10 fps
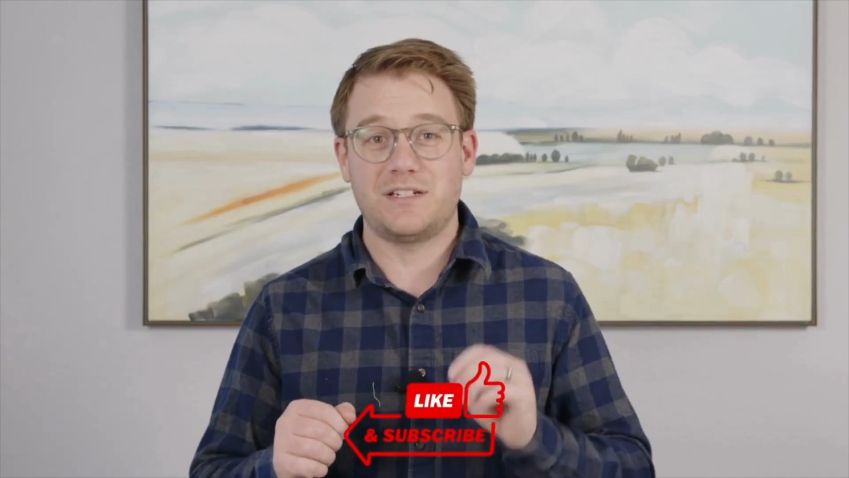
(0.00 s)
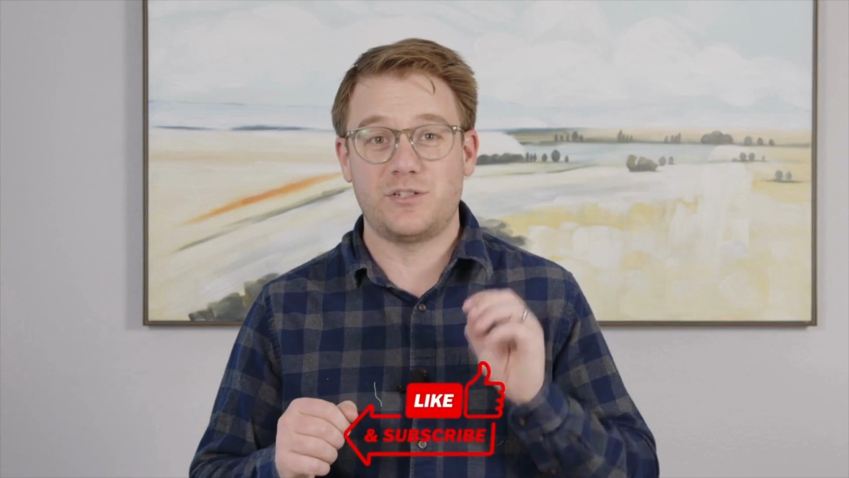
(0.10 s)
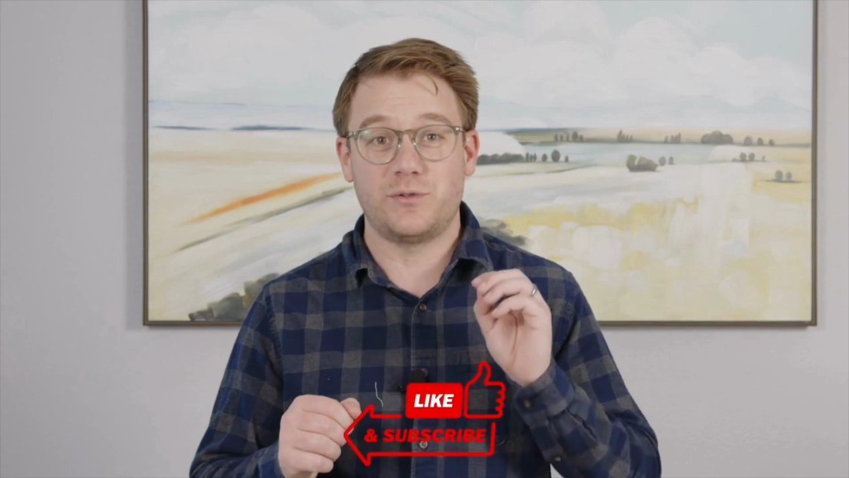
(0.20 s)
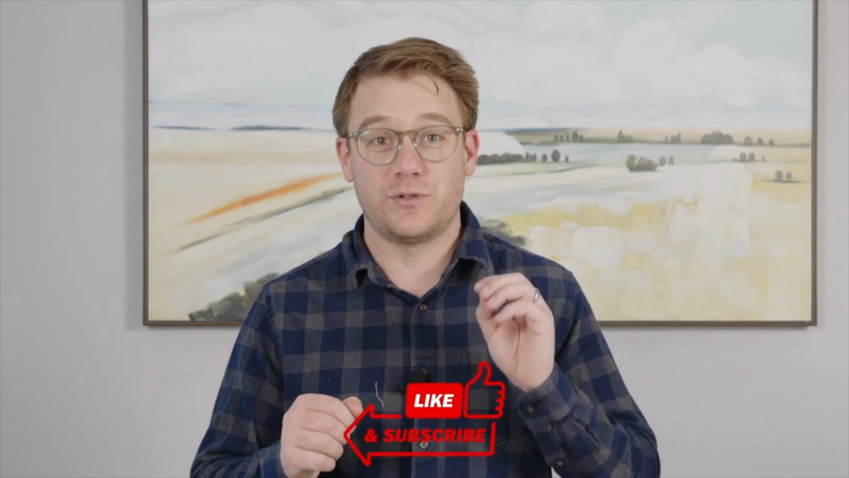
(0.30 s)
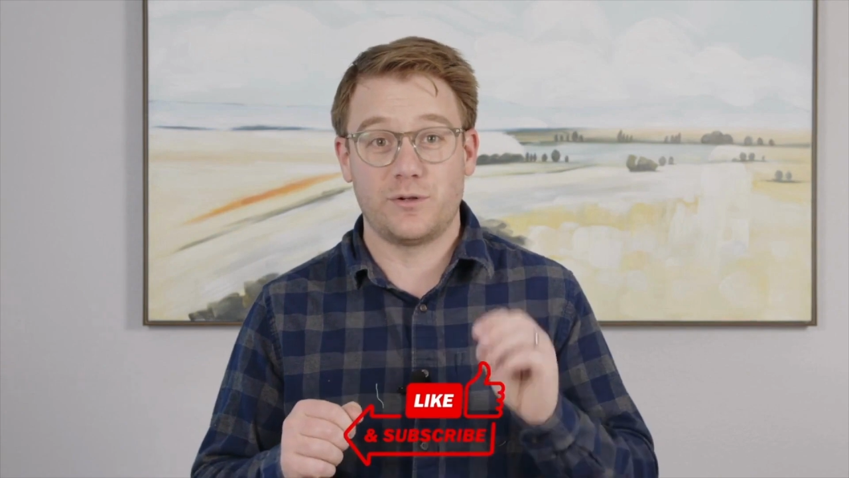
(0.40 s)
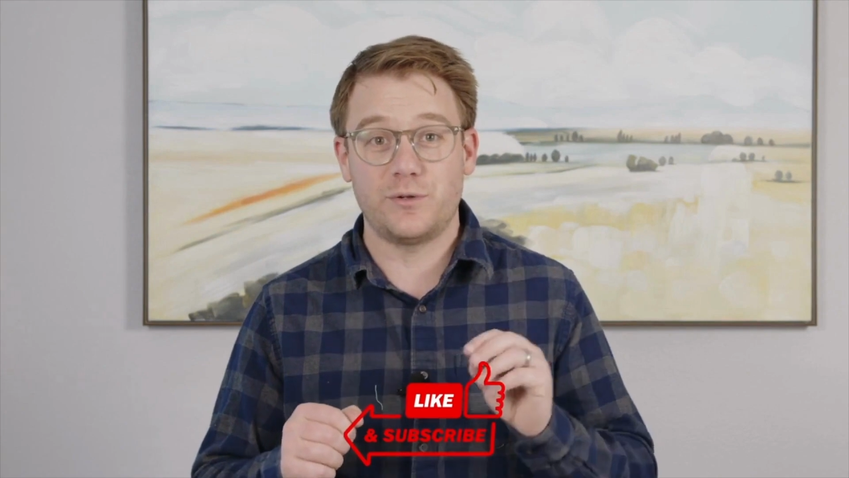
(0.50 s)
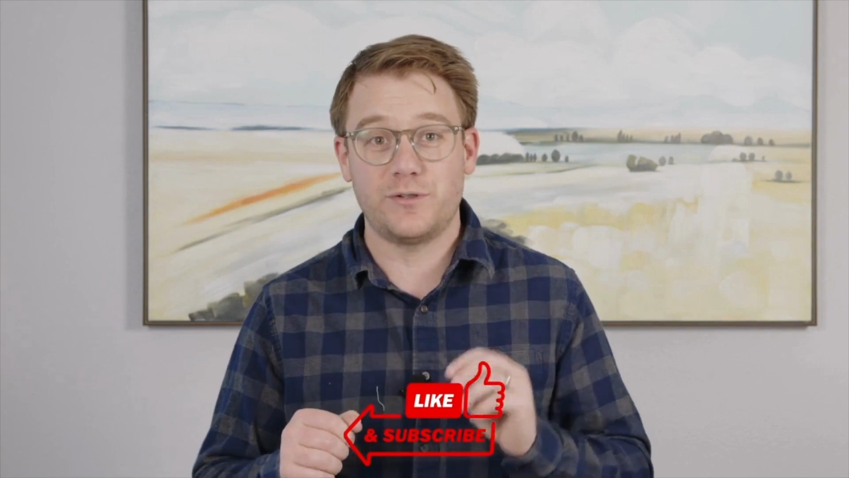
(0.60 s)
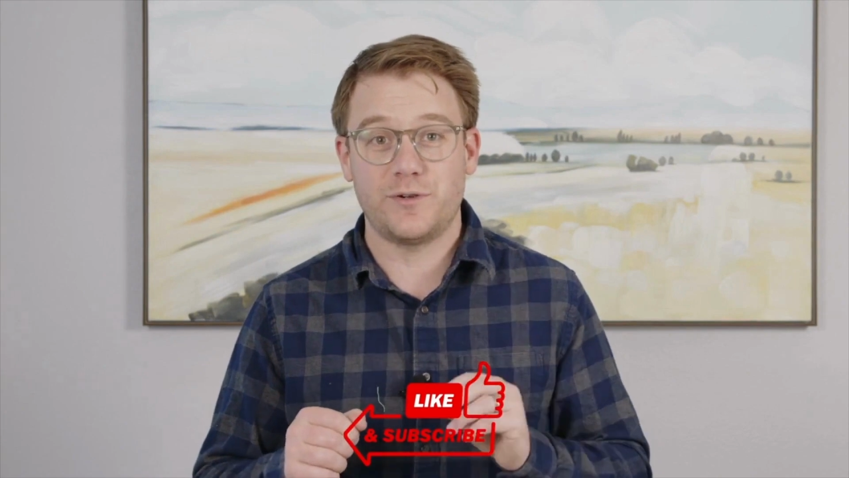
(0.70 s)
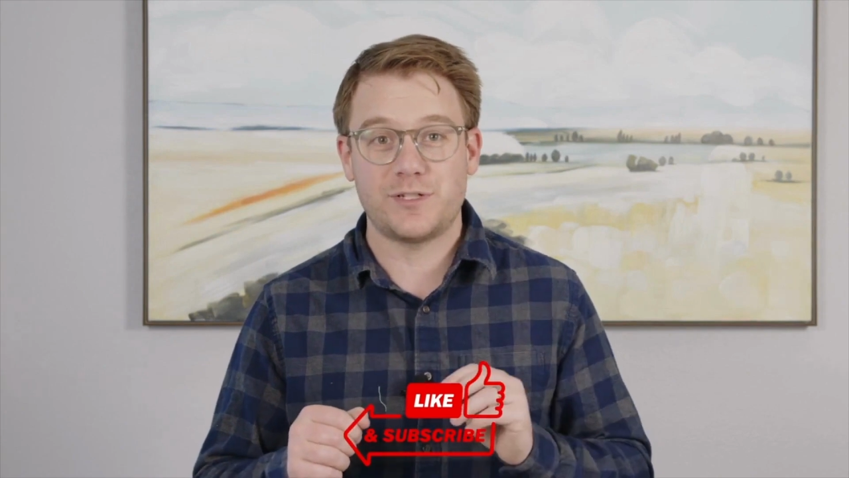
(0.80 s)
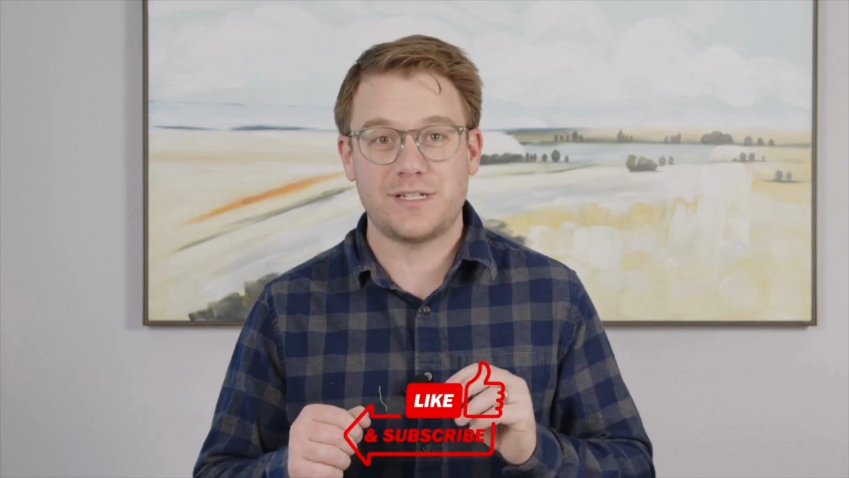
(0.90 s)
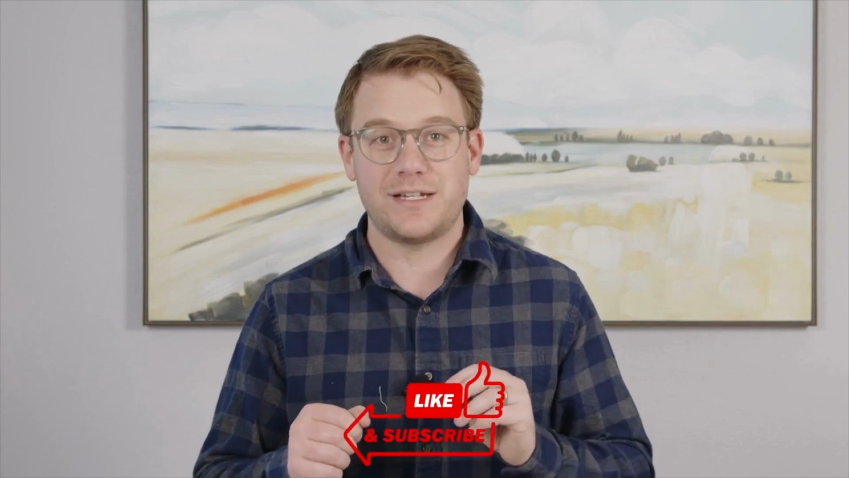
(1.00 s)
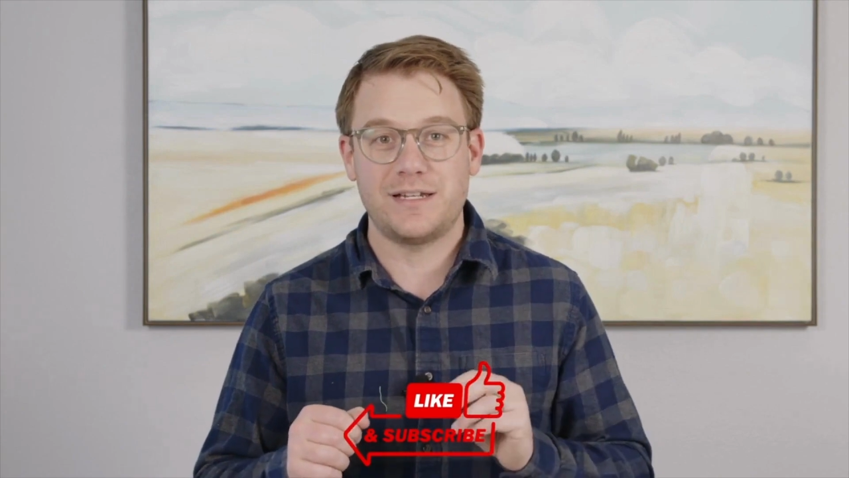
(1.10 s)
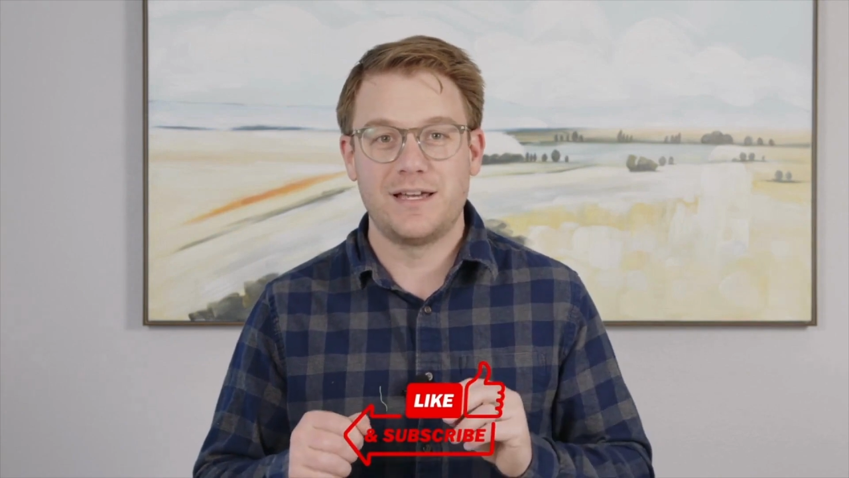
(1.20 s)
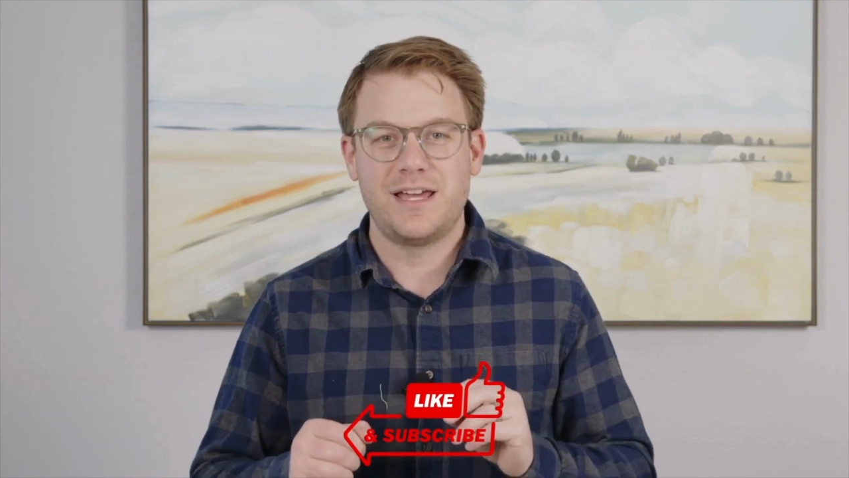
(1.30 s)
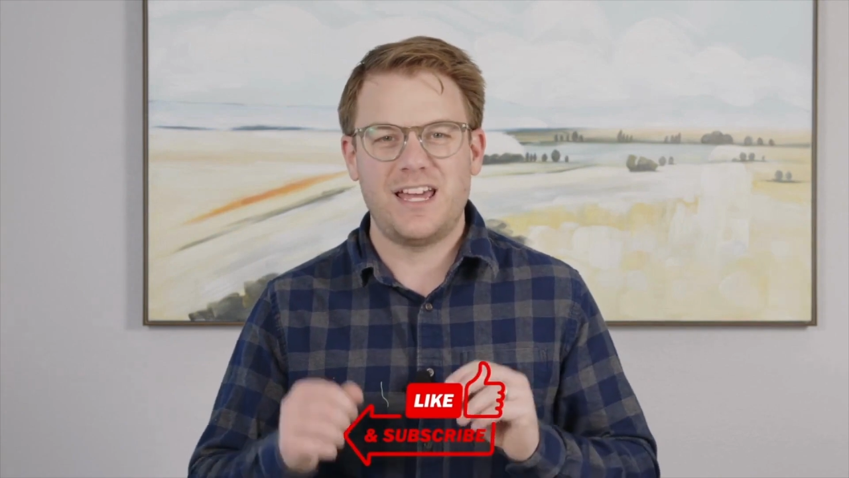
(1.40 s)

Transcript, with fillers: to neurodiversity